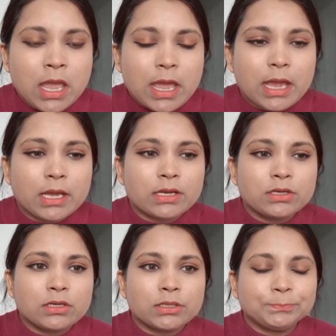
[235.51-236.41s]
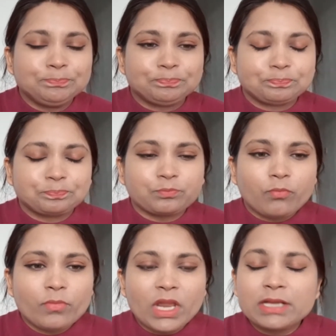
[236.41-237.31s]
And
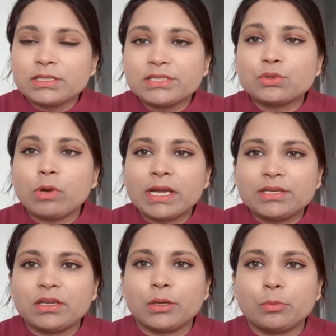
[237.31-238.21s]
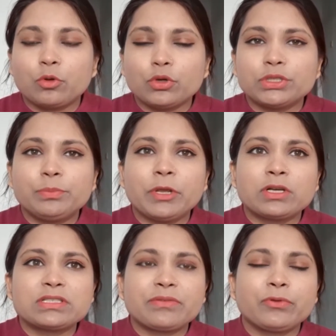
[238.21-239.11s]
it's quite good,
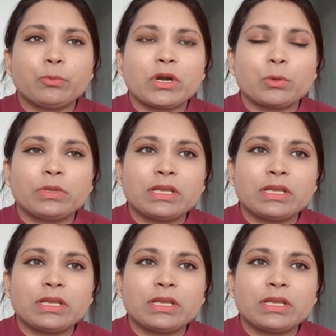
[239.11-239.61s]
because if you work with the